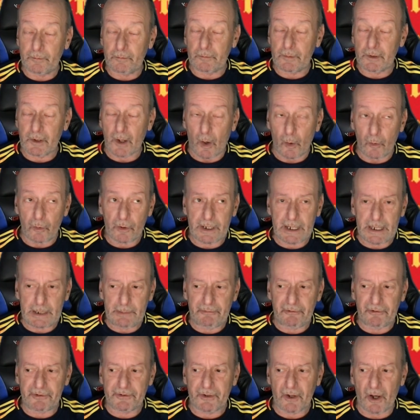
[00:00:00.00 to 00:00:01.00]

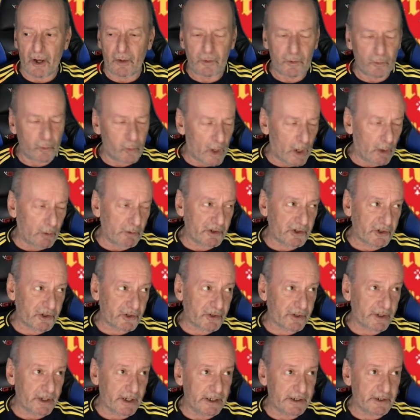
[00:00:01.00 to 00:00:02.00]
goalkeeper at the time, the
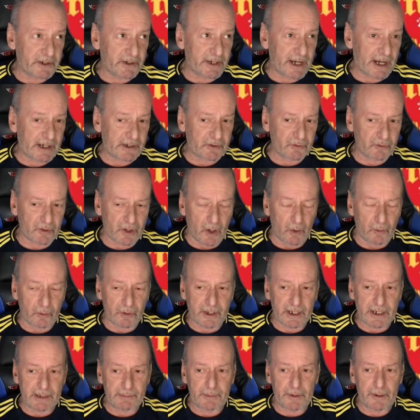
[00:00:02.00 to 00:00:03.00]
Welsh international
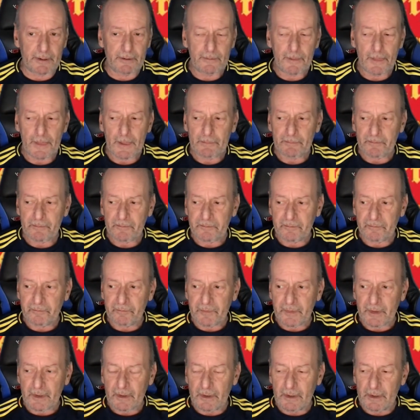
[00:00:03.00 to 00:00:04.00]
goalkeeper,
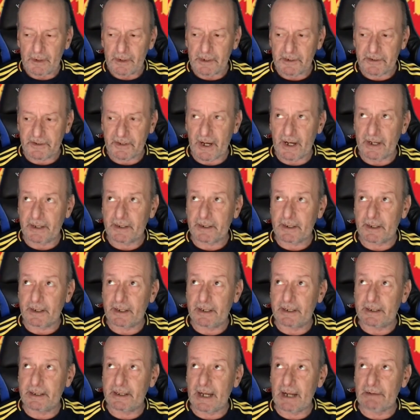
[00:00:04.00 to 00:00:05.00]
said
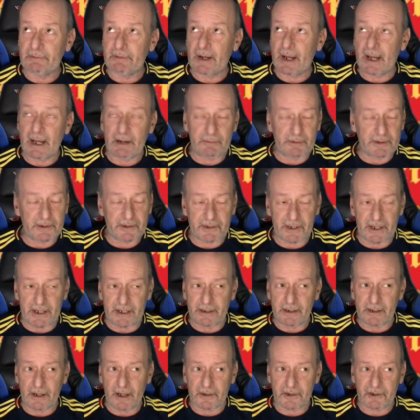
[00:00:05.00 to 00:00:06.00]
he'd never ever
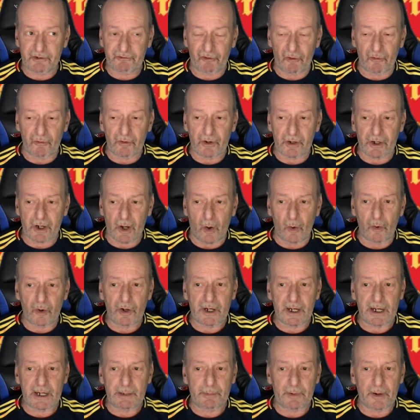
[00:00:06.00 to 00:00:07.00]
seen a stronger
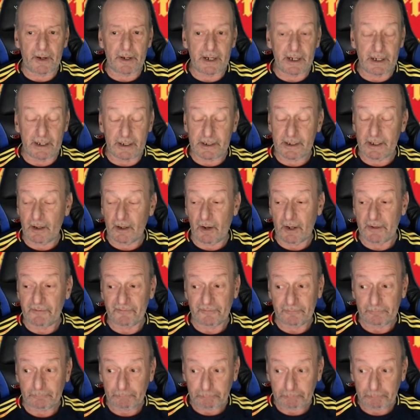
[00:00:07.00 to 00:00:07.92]
goalkeeper in his life.